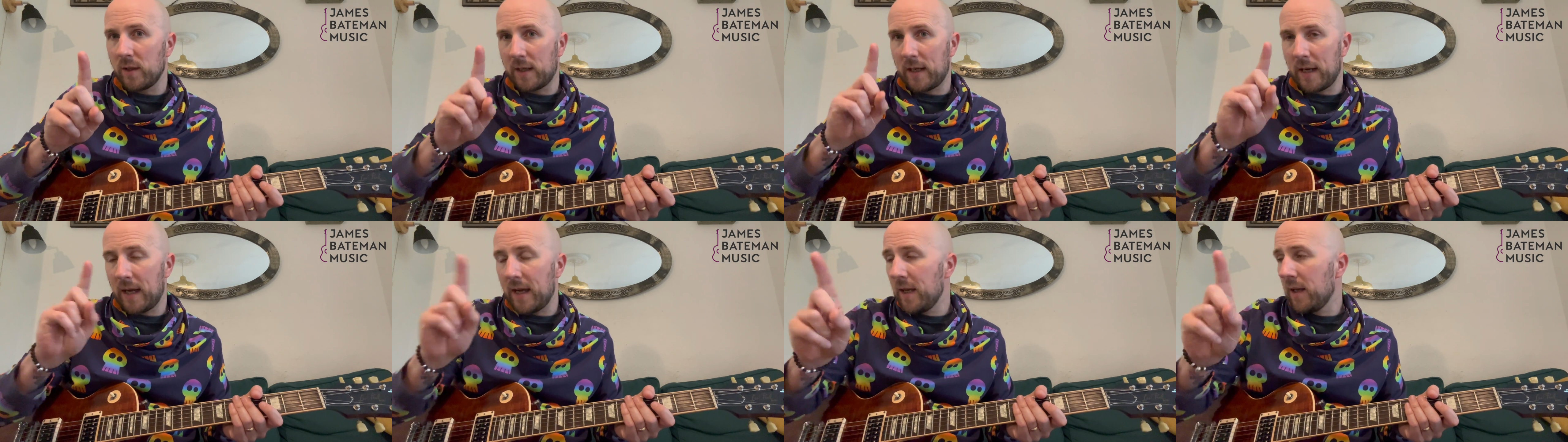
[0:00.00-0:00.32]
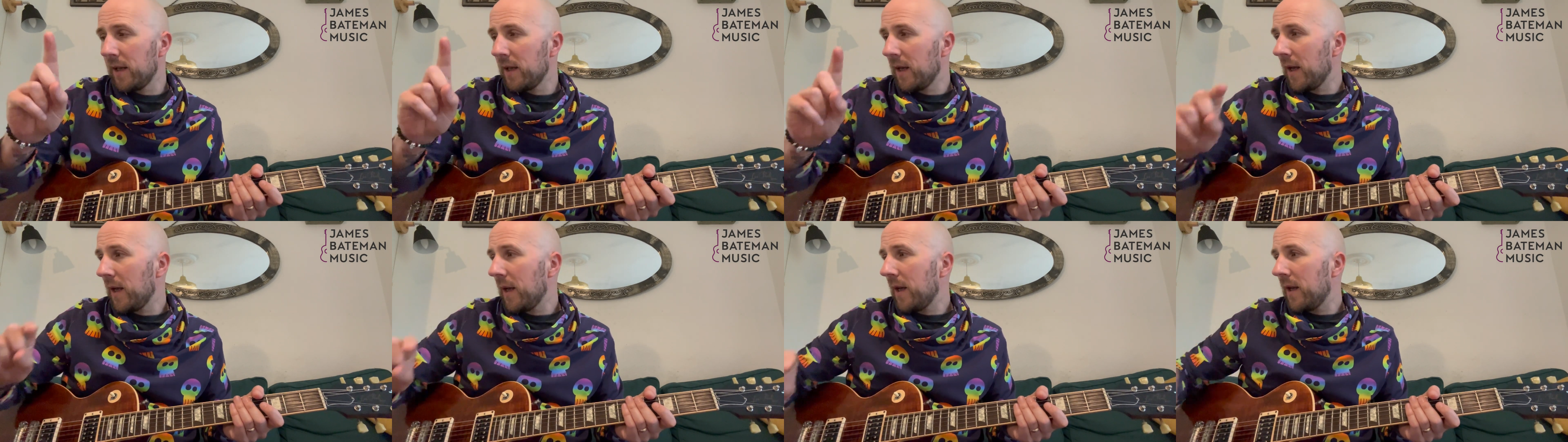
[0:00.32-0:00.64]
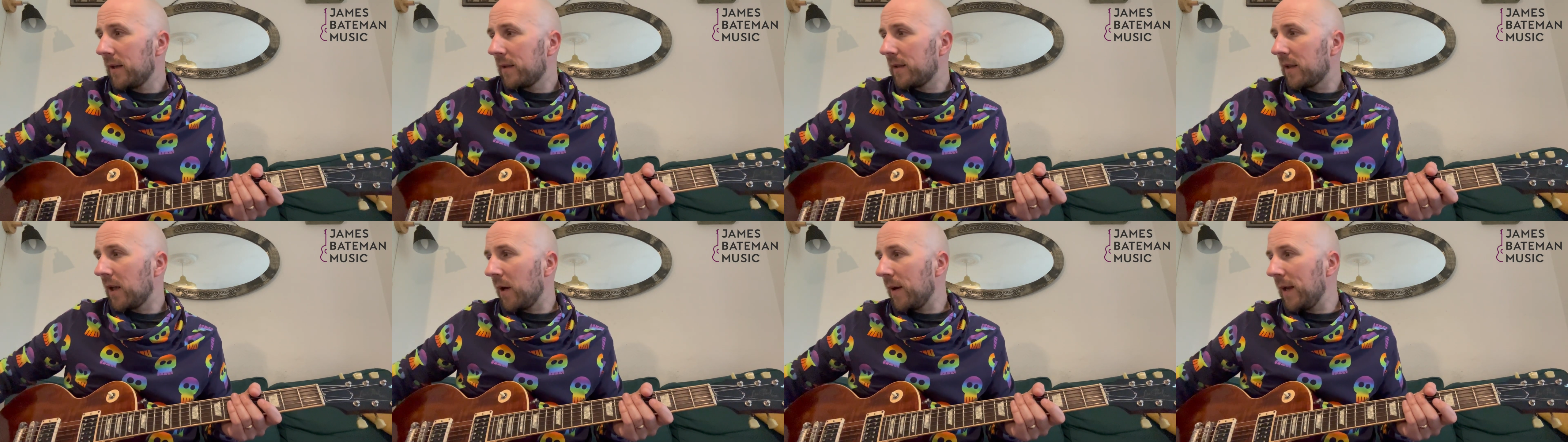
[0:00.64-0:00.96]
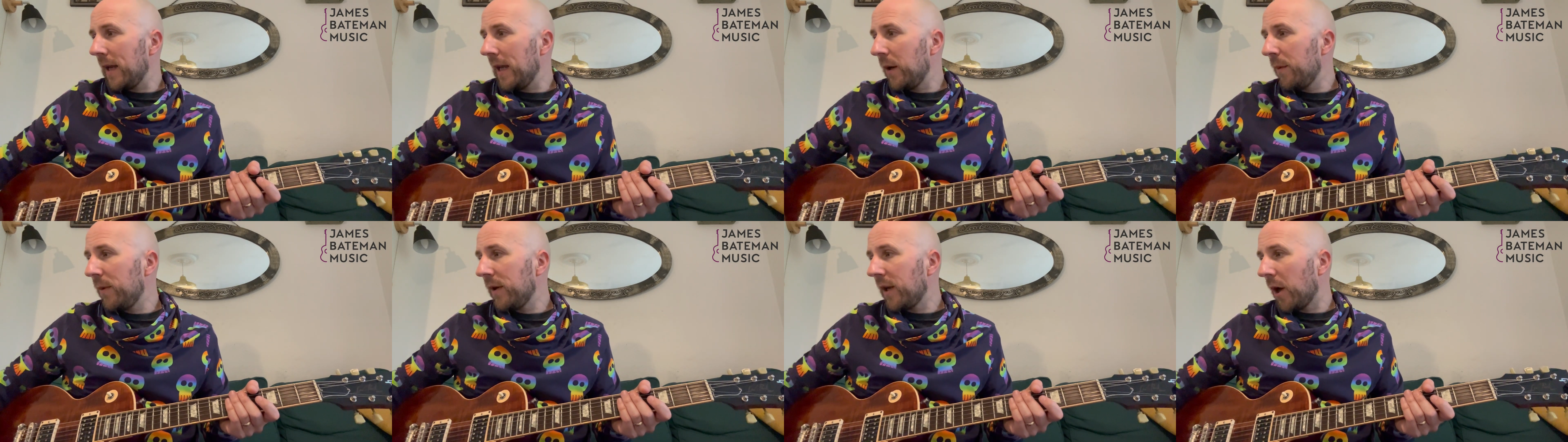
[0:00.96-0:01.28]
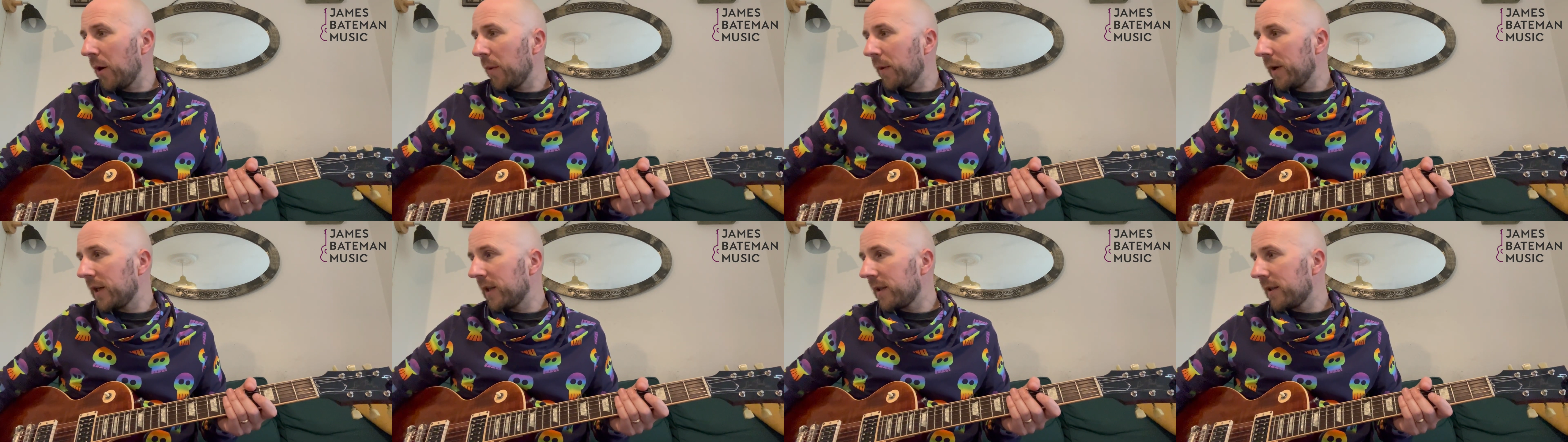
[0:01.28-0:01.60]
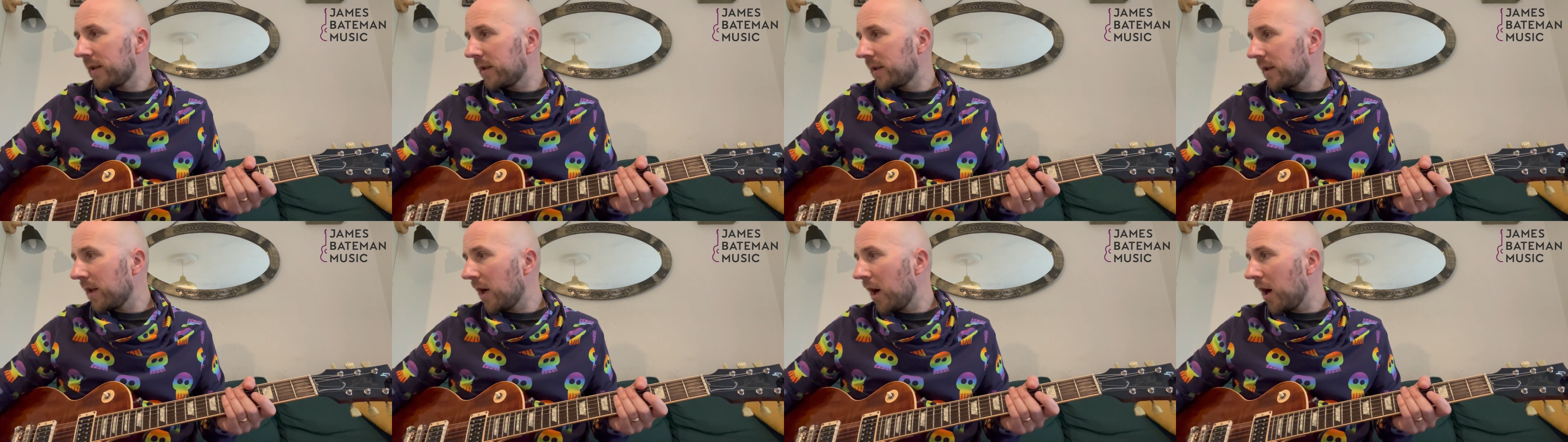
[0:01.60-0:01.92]
Okay, so here we go. We're going to
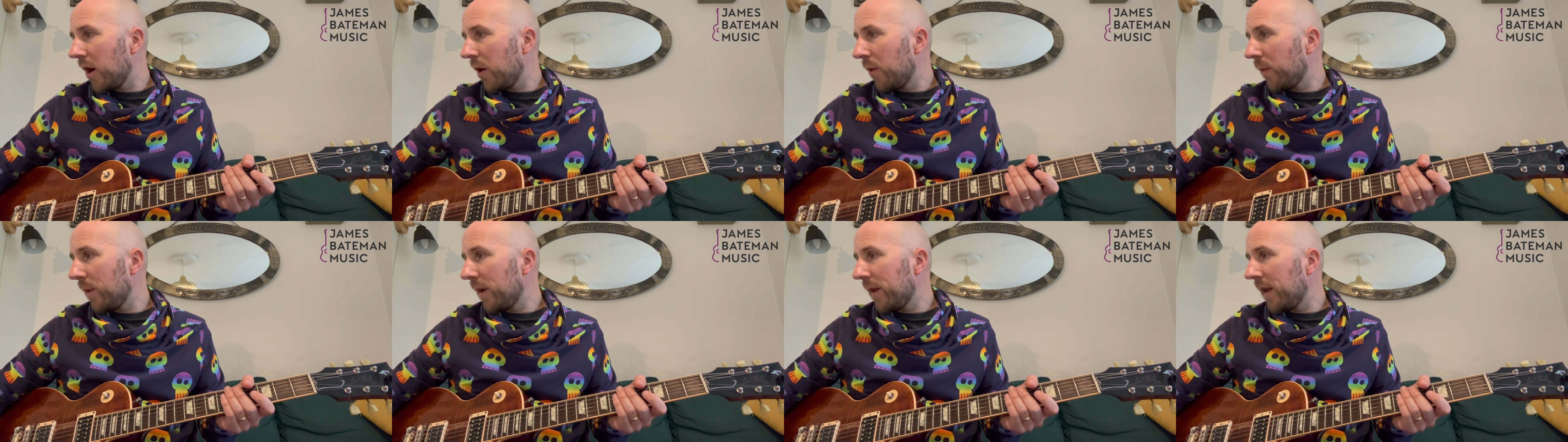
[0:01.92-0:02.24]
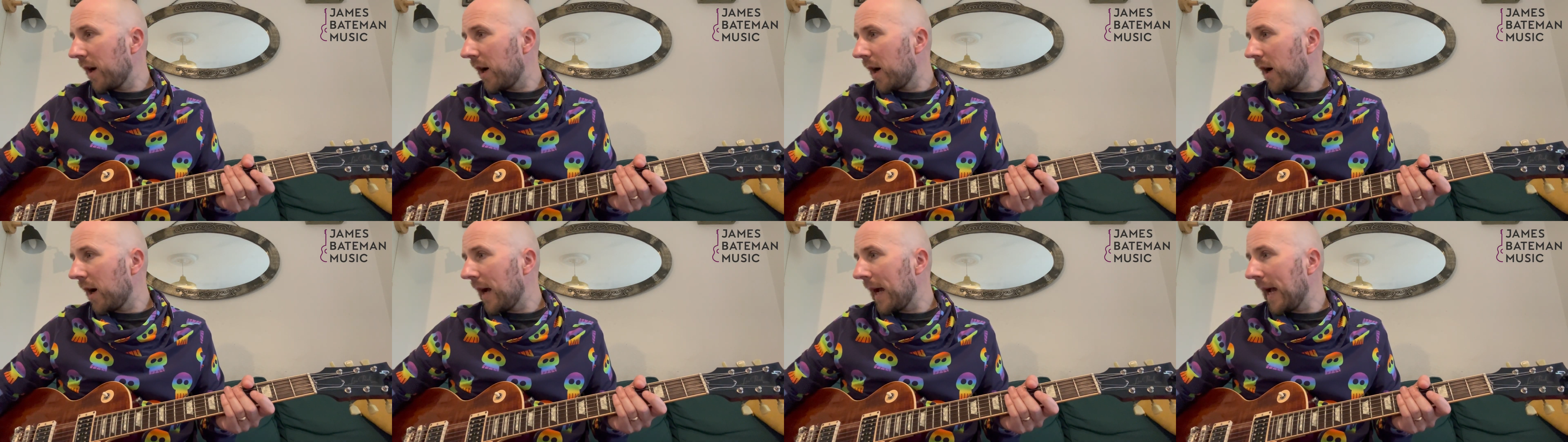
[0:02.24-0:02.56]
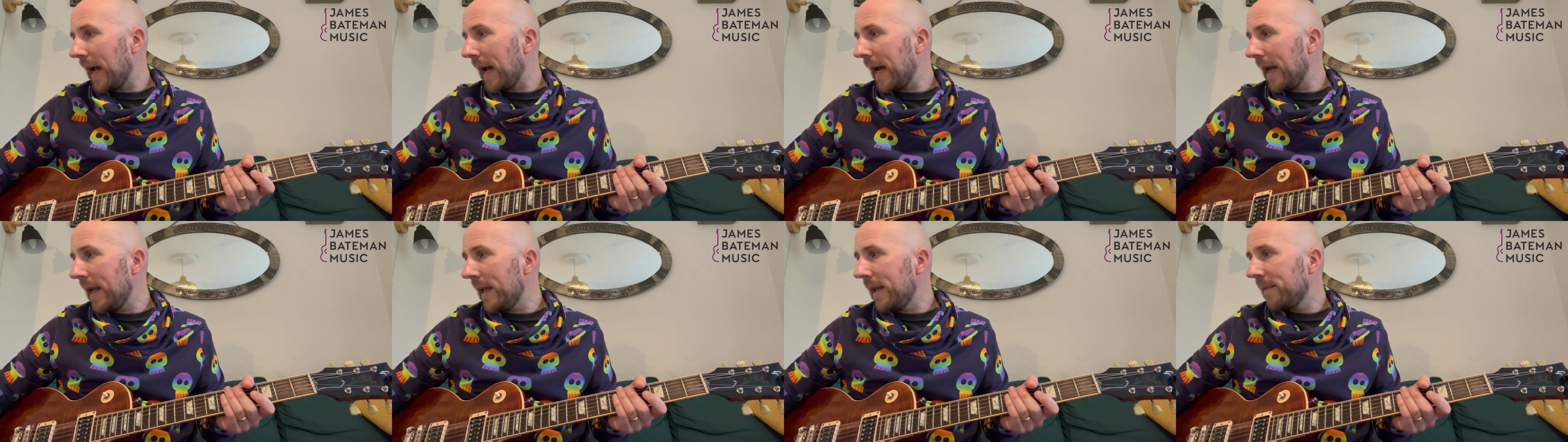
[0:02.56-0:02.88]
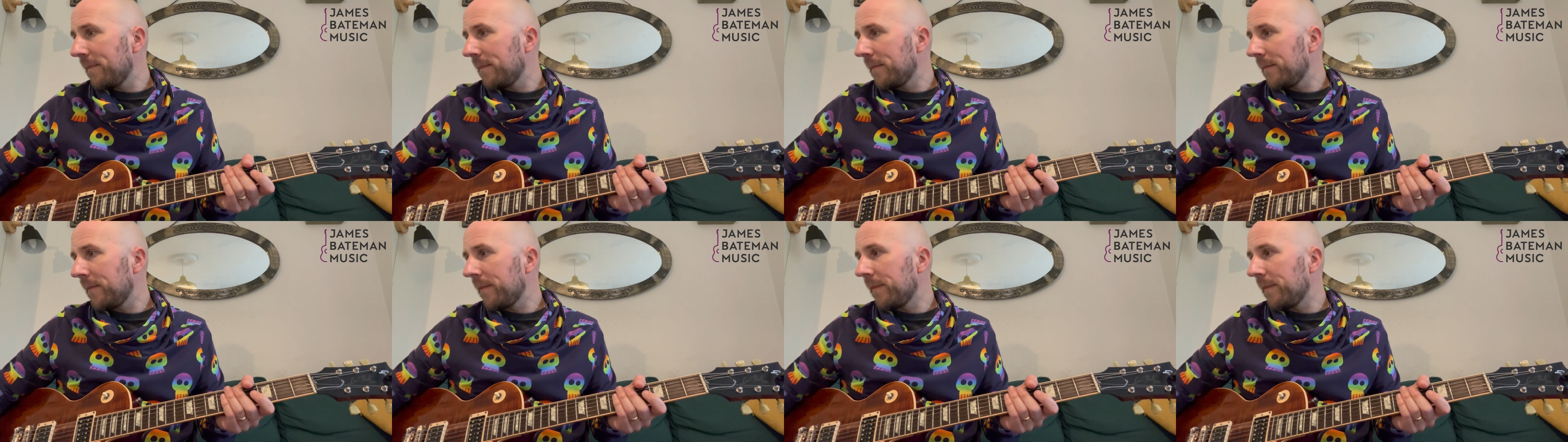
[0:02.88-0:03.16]
start with our A.